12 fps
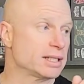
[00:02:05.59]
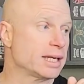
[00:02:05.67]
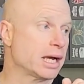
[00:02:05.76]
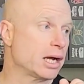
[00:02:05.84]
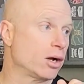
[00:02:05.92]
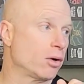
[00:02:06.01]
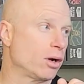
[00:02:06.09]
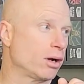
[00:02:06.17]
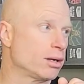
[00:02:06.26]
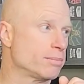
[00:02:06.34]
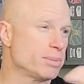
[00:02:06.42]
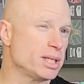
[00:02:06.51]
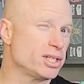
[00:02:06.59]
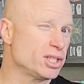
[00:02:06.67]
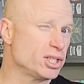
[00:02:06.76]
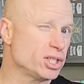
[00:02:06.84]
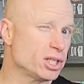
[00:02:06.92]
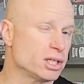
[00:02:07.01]
Now on
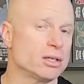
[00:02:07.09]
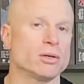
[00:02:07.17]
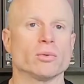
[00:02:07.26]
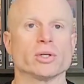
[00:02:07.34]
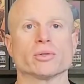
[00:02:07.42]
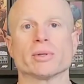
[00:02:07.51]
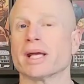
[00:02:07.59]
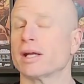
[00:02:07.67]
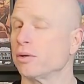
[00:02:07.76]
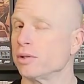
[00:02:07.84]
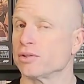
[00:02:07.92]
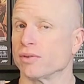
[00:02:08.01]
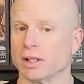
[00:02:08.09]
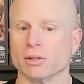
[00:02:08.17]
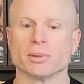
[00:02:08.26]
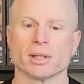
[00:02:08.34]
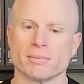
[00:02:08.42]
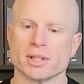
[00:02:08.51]
BGG, which we can't always follow,
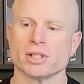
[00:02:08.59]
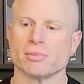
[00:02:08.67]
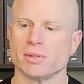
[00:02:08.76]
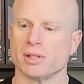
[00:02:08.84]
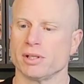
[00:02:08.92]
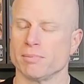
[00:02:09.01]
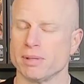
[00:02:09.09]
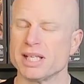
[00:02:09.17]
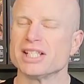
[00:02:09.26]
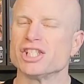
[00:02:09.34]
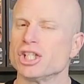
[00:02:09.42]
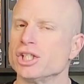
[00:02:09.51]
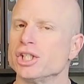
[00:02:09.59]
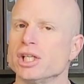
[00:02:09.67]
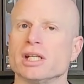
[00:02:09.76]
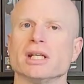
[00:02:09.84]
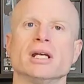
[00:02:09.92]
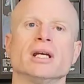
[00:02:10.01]
but on
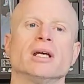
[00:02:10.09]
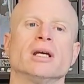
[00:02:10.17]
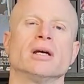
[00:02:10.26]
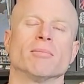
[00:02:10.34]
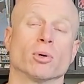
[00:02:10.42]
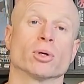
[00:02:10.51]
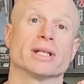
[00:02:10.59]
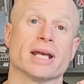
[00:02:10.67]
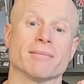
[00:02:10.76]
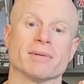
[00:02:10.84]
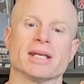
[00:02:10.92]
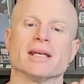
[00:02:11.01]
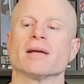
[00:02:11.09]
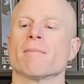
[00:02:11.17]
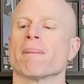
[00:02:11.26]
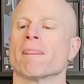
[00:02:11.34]
BGG, Board Game Geek,